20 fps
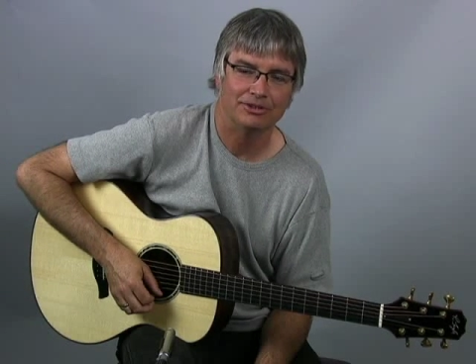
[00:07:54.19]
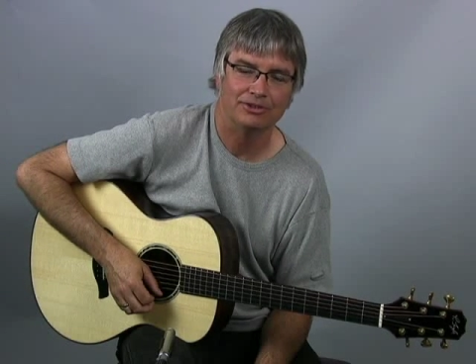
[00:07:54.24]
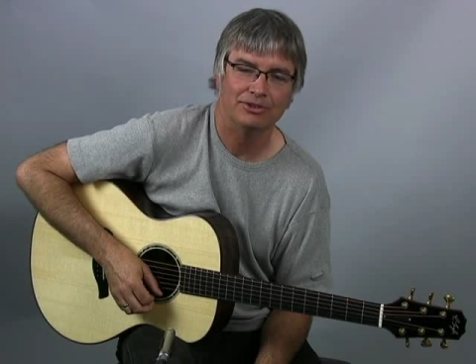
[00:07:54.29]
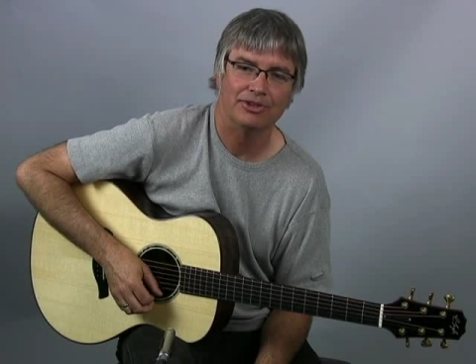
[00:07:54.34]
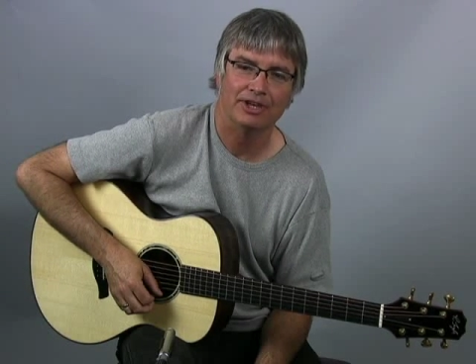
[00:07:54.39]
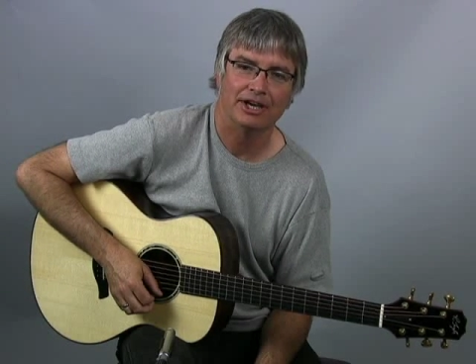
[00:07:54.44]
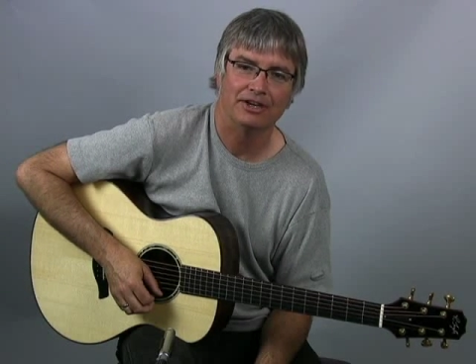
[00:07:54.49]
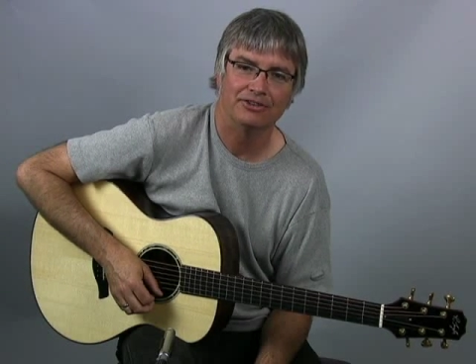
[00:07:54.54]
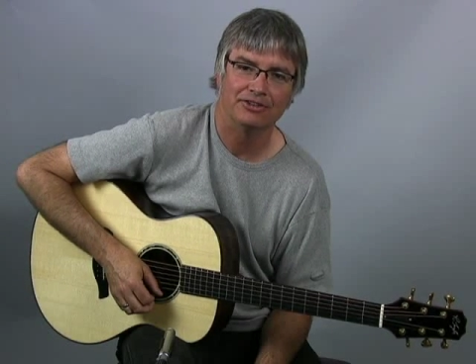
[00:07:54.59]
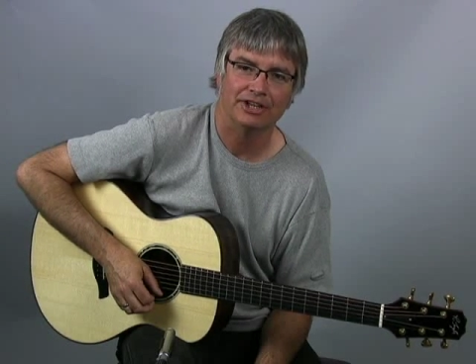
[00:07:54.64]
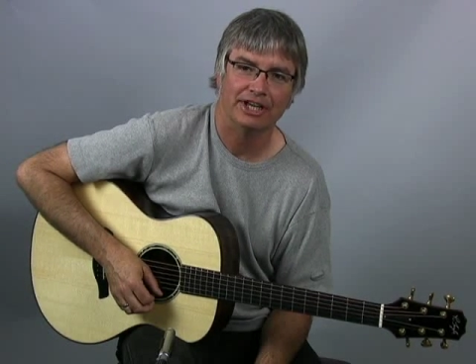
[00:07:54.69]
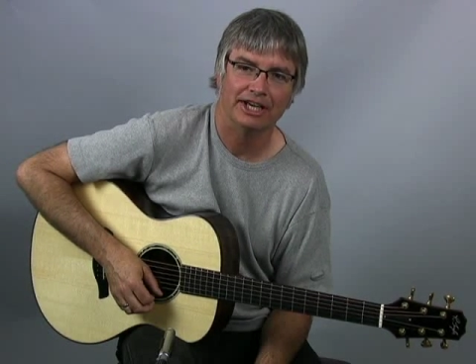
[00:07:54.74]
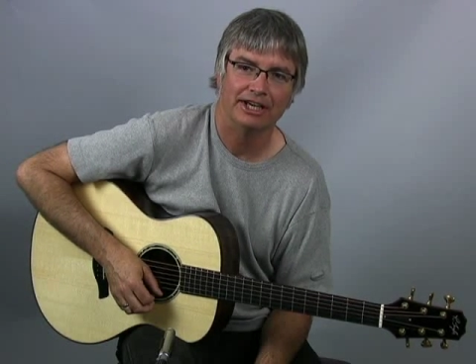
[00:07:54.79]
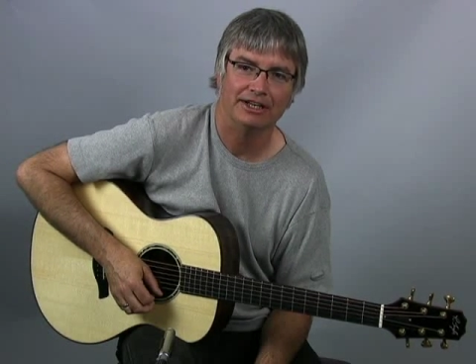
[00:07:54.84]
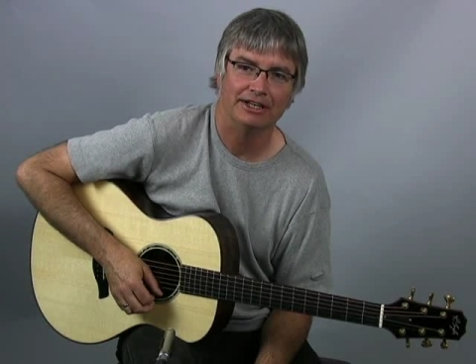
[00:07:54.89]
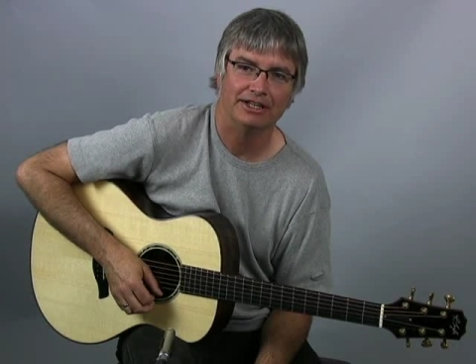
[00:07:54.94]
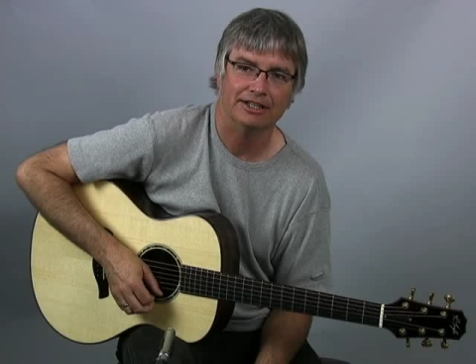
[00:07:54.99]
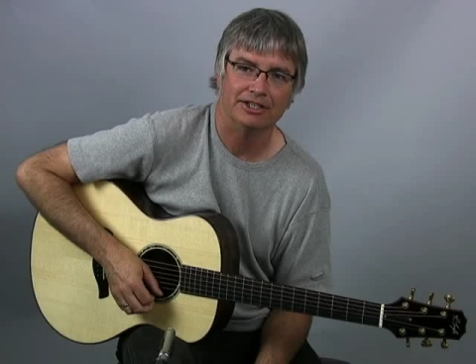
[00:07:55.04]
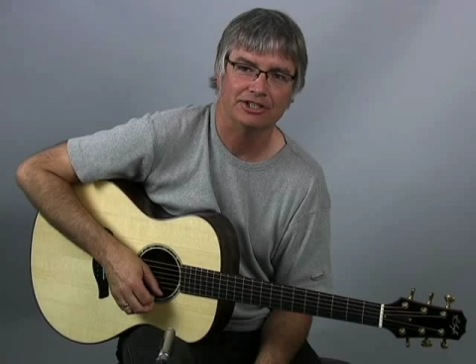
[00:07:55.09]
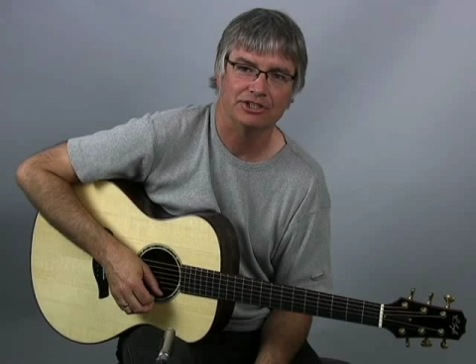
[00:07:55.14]

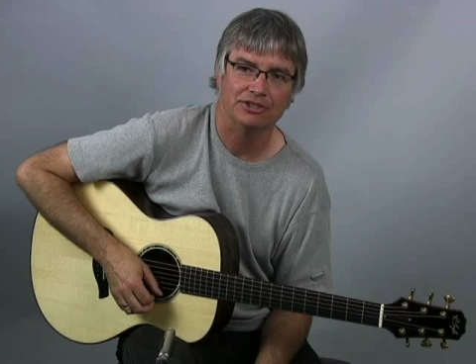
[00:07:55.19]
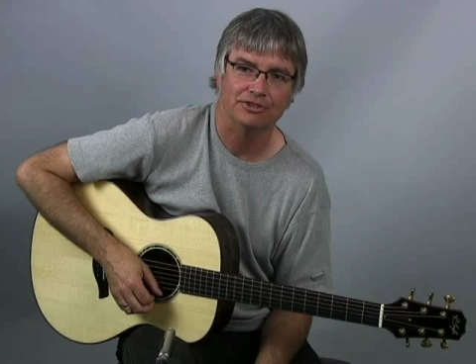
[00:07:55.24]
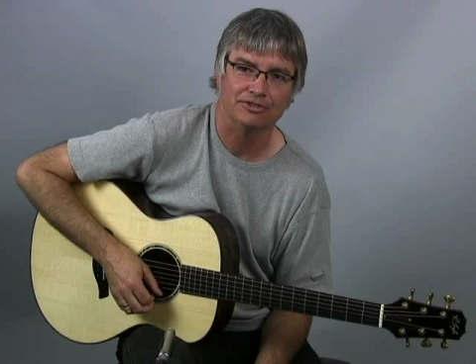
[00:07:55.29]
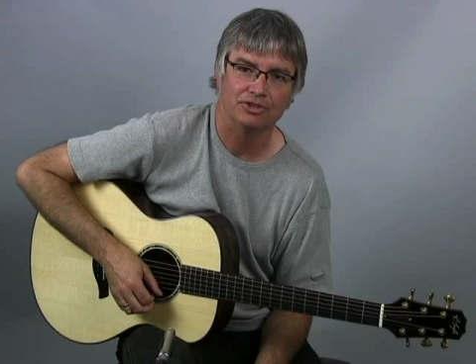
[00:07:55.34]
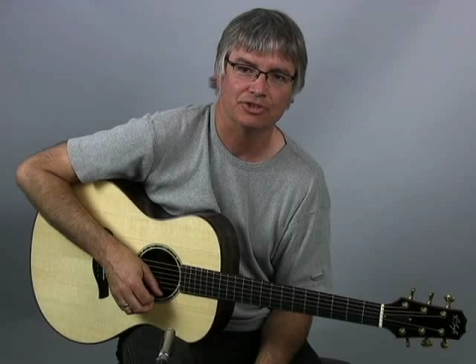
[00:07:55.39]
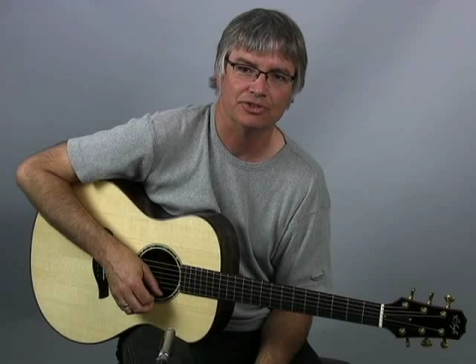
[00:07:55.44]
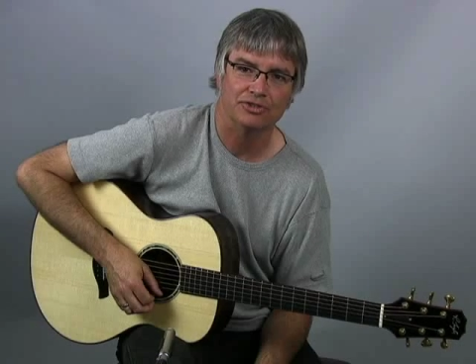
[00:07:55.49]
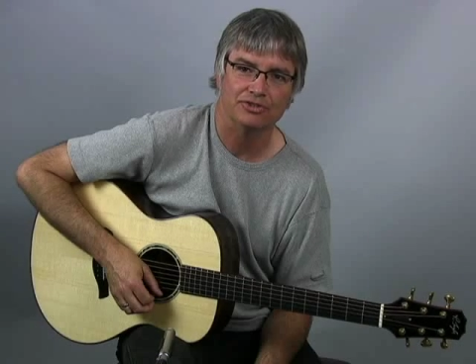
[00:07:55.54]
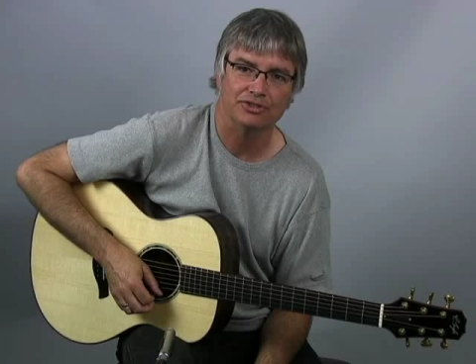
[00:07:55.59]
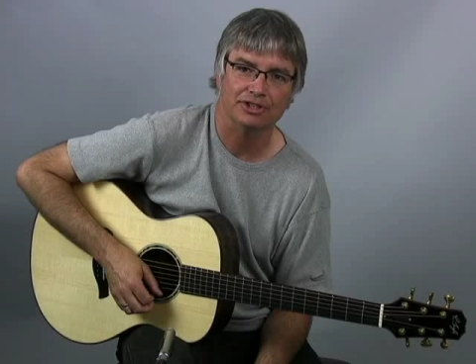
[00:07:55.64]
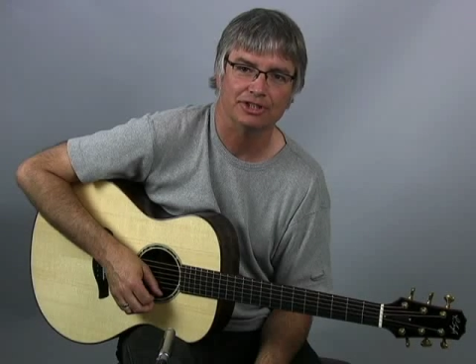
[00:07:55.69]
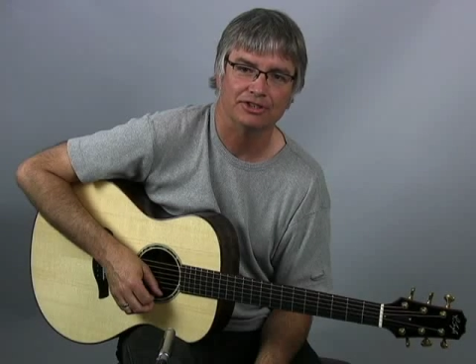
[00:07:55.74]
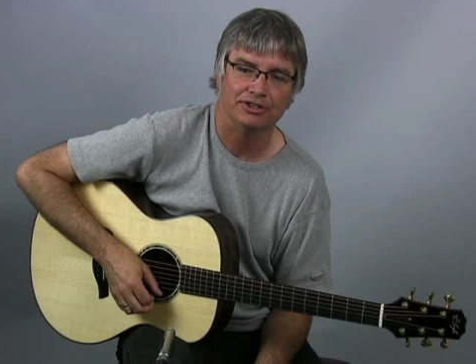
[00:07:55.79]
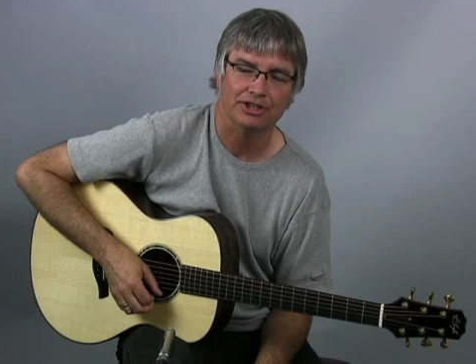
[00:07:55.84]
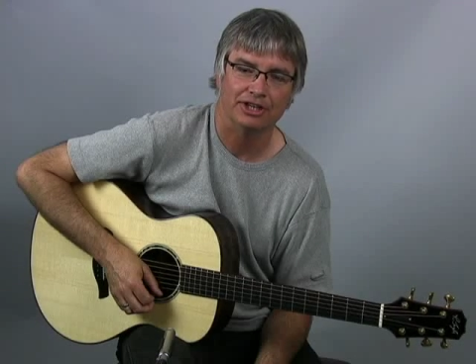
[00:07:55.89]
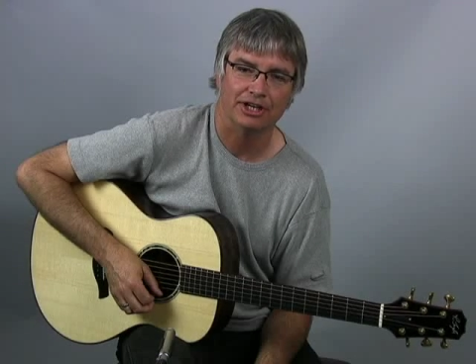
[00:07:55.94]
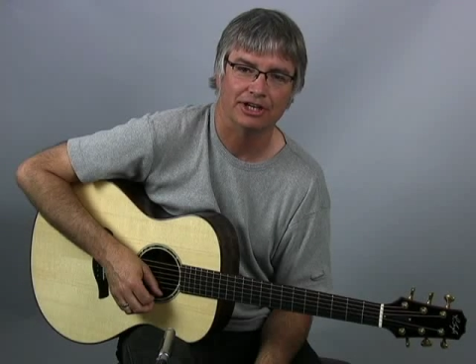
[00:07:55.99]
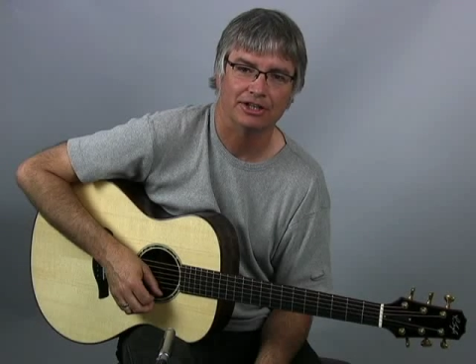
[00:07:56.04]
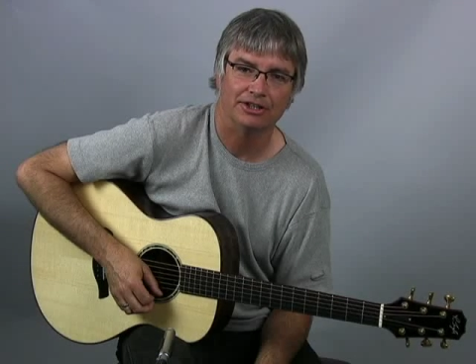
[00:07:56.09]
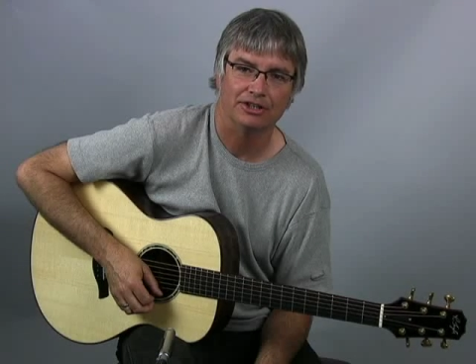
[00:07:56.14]
2008 issue of Acoustic
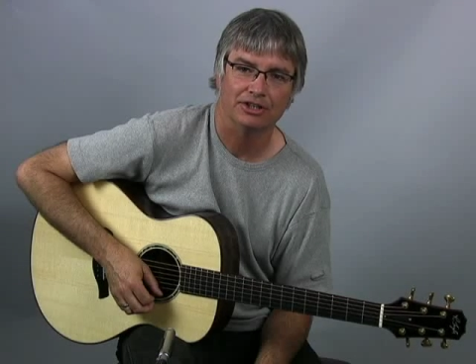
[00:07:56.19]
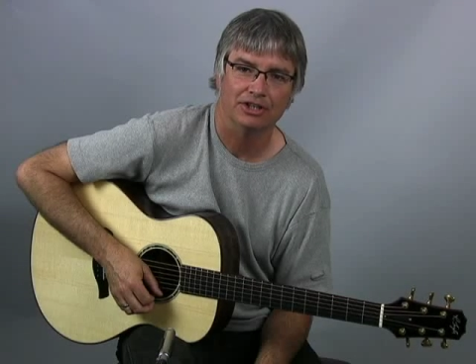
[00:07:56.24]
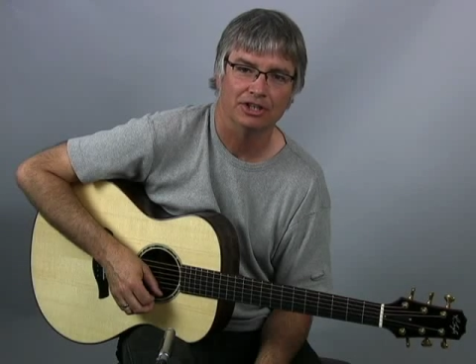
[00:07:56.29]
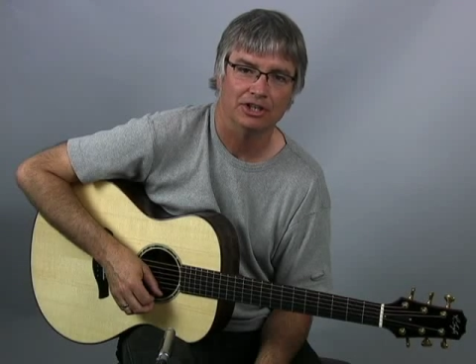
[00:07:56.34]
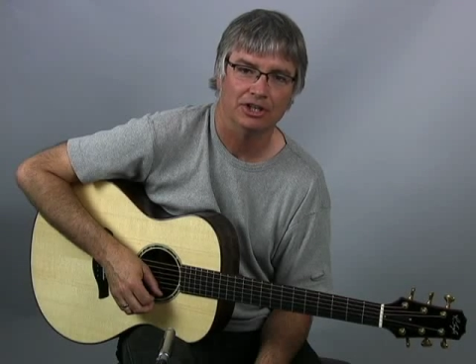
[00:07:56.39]
Guitar